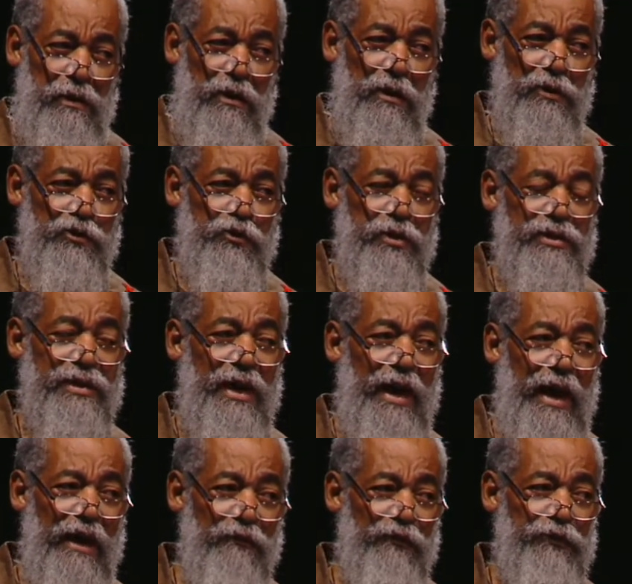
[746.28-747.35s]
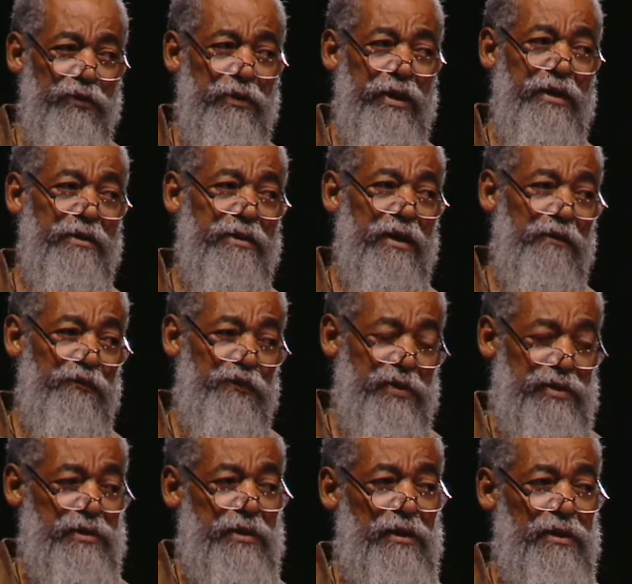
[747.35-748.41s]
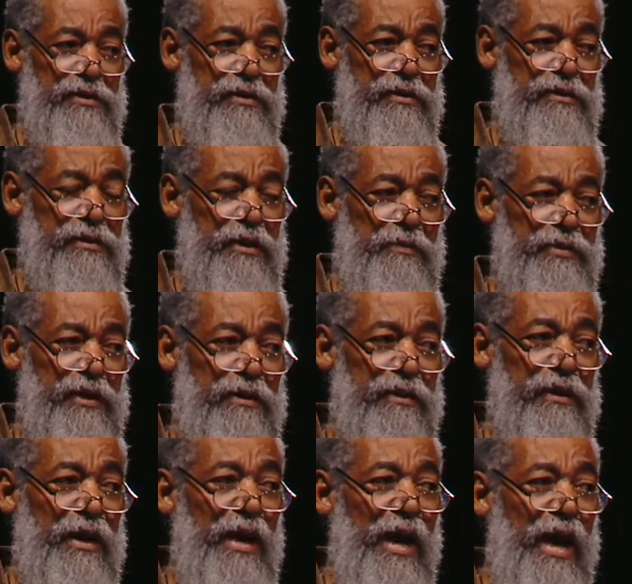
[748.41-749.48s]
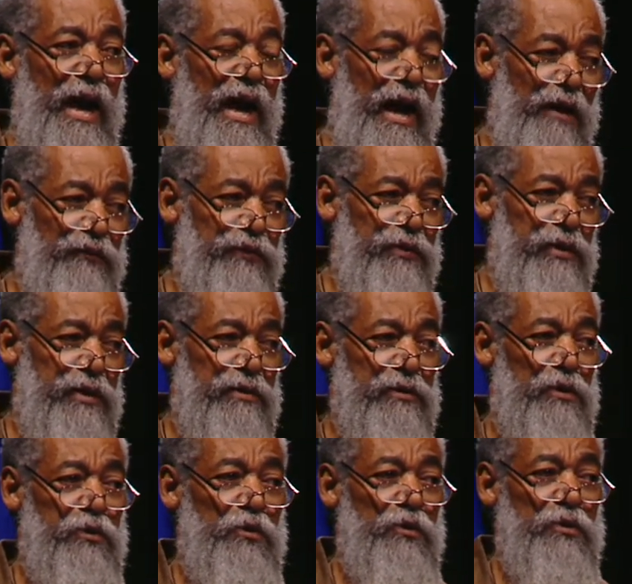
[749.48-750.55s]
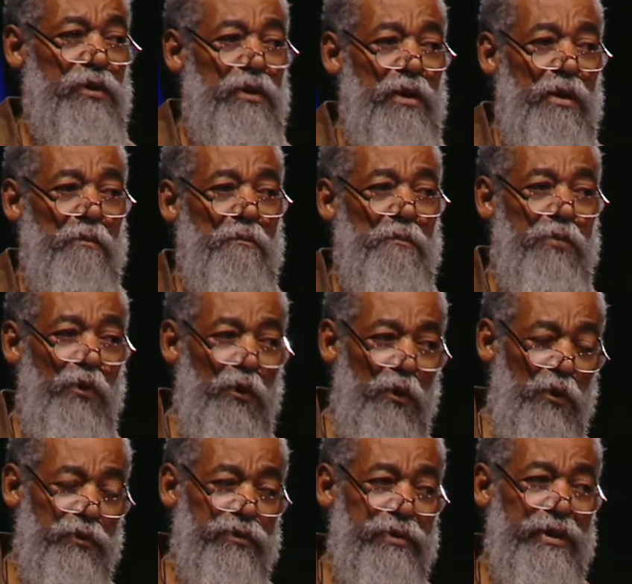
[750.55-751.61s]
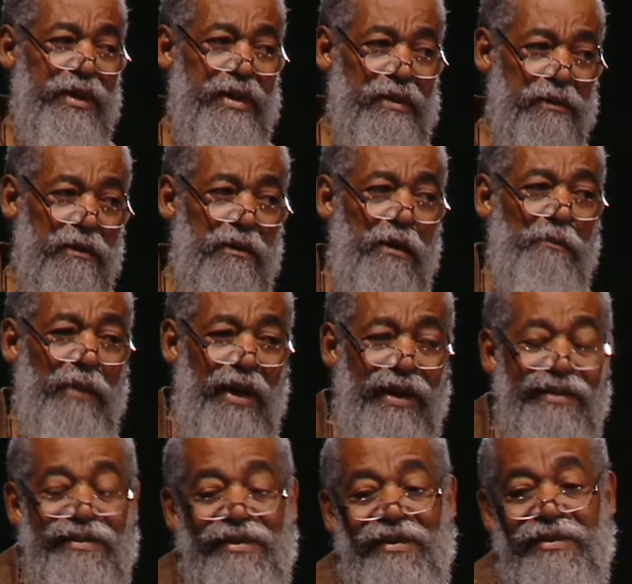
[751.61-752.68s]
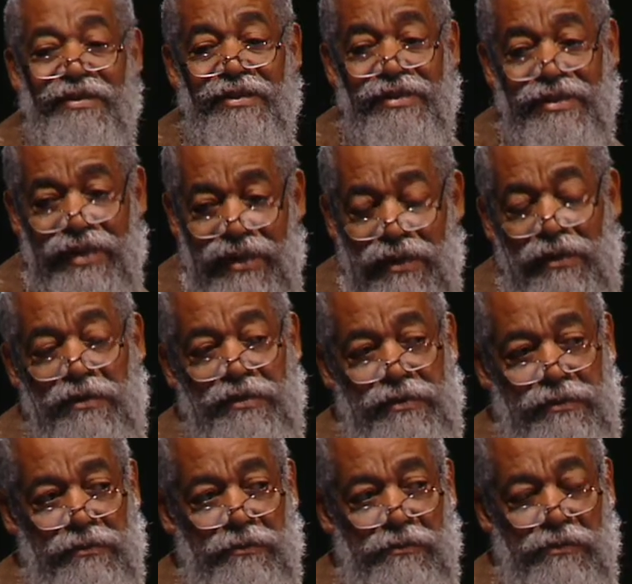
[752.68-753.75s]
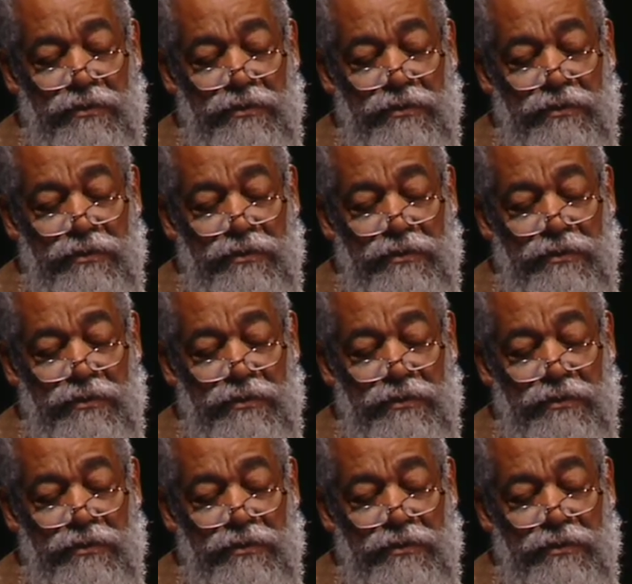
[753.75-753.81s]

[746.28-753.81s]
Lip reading: countries have to, in their fiscal systems, I think, have to include both income and sales